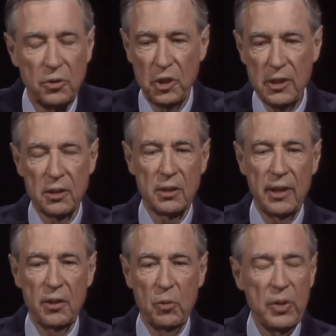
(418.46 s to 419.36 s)
Jesus said
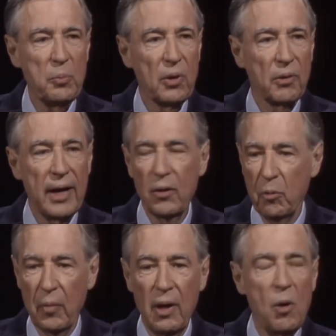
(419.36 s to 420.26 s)
to the people around
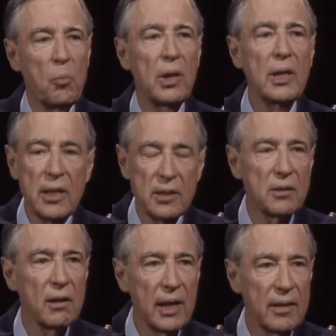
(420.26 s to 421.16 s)
him, Please
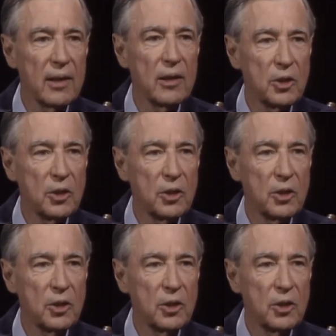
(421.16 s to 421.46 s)
let the little